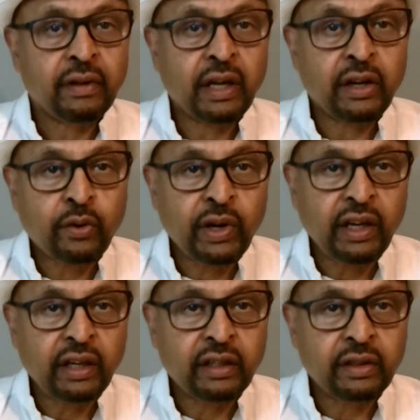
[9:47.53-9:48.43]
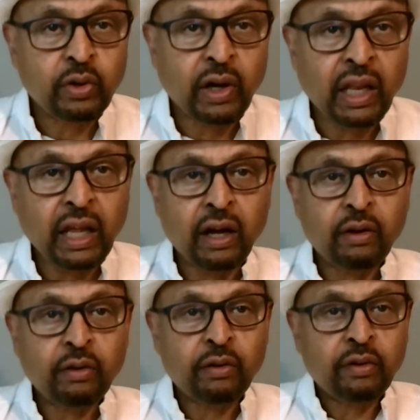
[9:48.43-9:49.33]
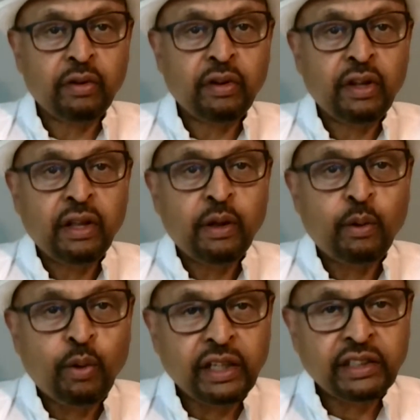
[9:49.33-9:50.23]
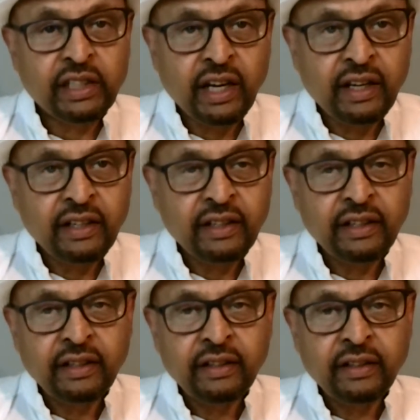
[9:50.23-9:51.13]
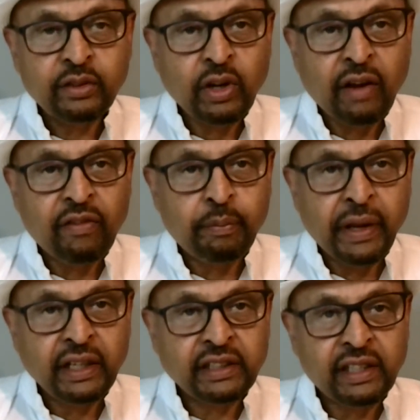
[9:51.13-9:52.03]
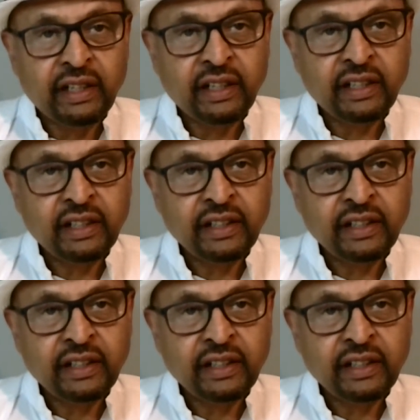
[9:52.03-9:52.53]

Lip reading: agreed to allow Russia to have a base there.